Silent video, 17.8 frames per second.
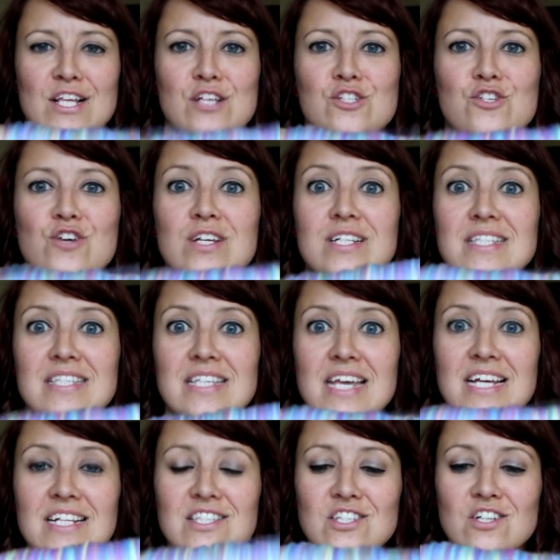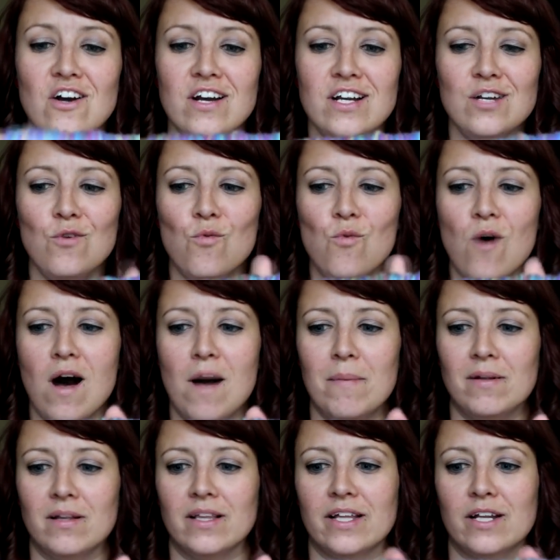So you can see it's starting to
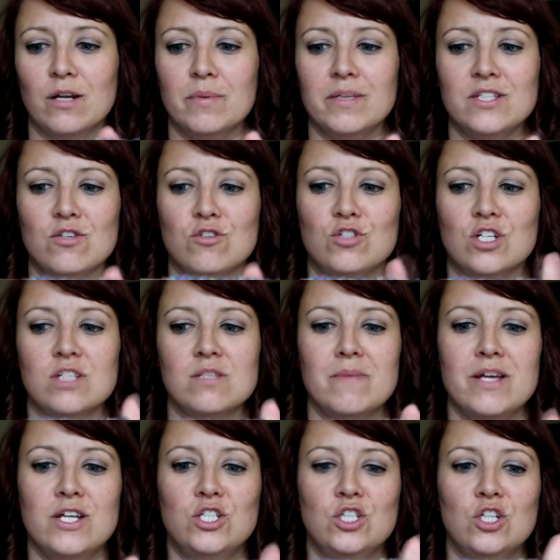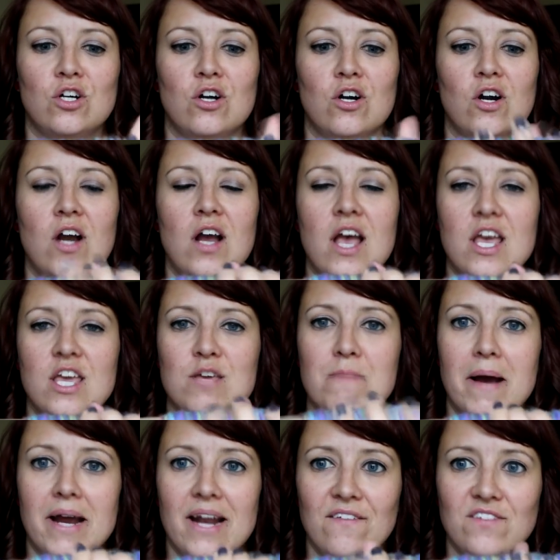wobble a little bit, so just make sure, you
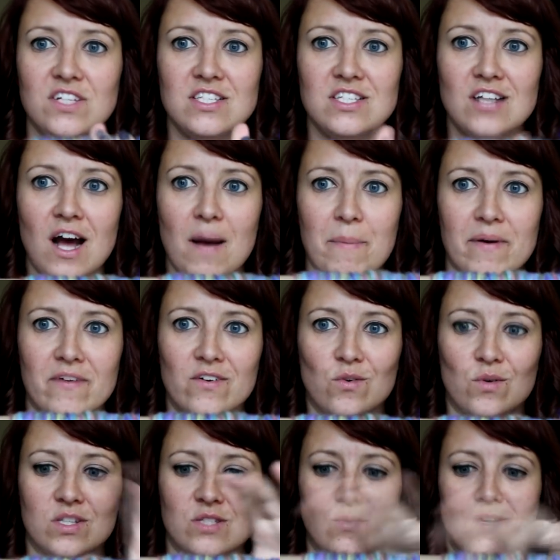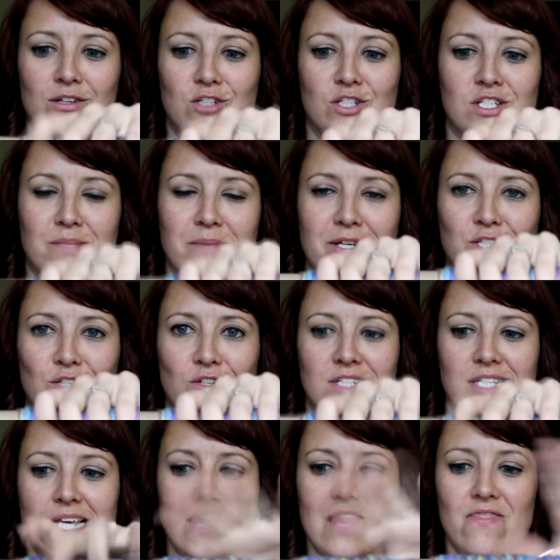might have to stop it every once in a while just to make sure
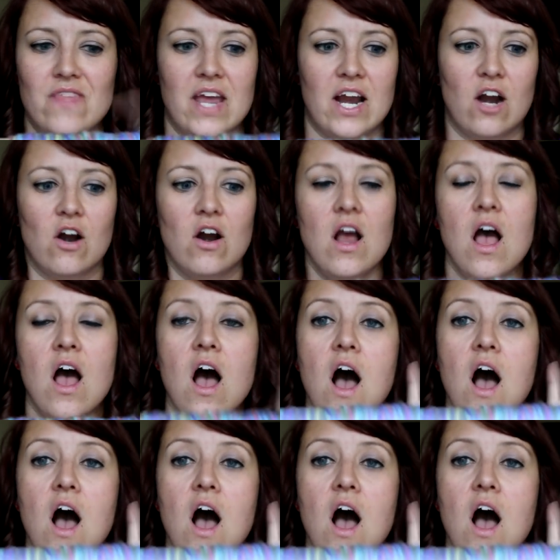it's in there.